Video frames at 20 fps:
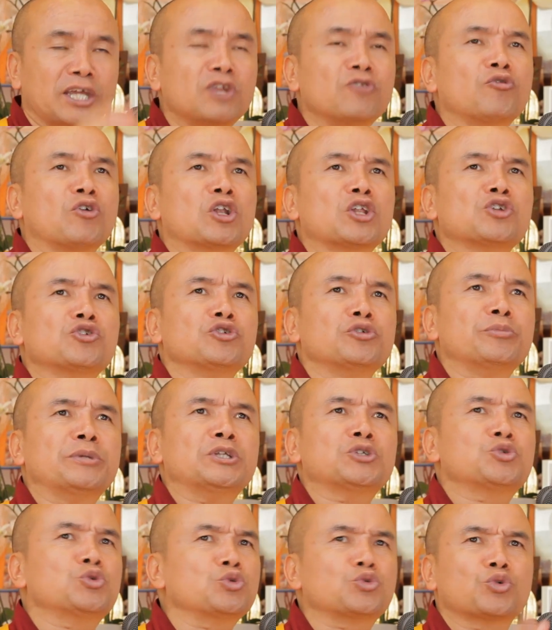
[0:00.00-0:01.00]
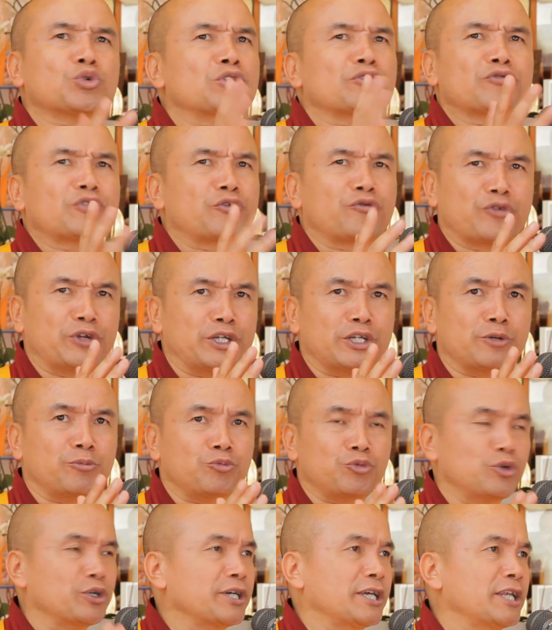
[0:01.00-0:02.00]
Involuntary means you don't have the freedom.
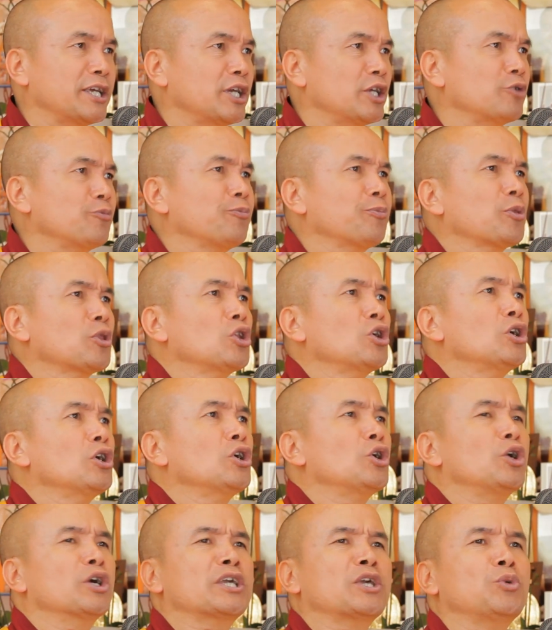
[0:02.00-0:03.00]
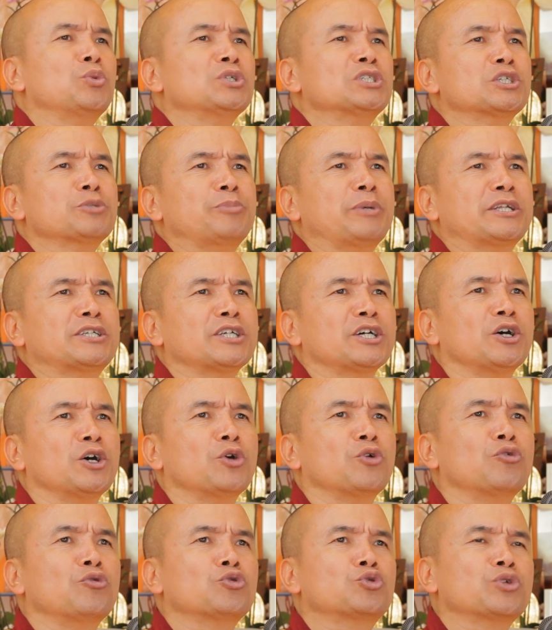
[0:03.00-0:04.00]
You're getting it? Okay, which is better?
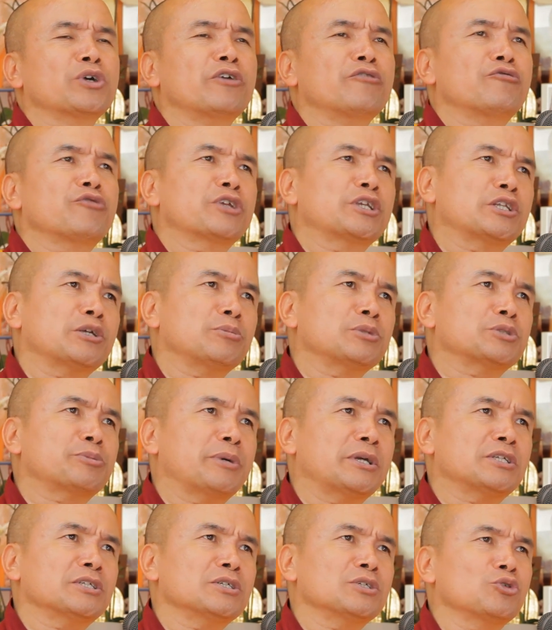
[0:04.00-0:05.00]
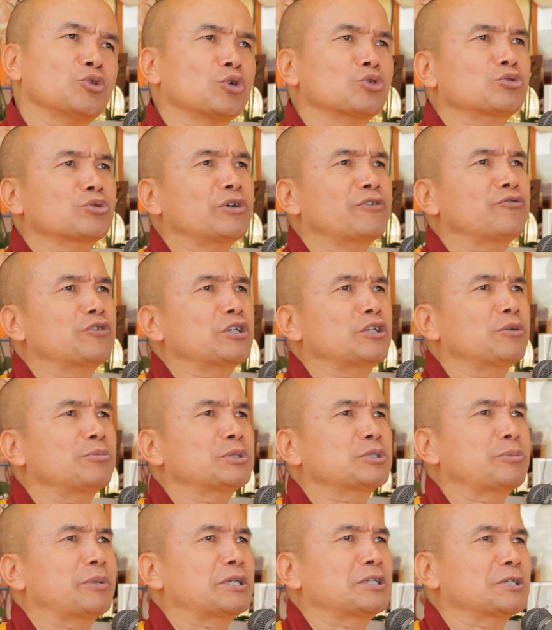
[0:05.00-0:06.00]
To have freedom is better, not to have freedom is
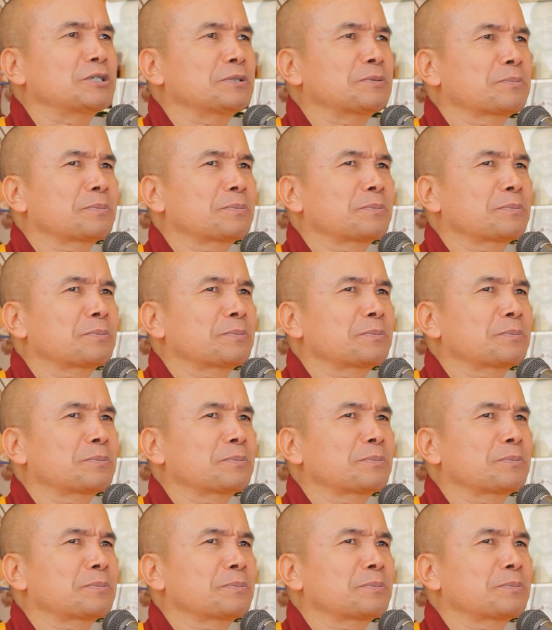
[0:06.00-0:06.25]
better?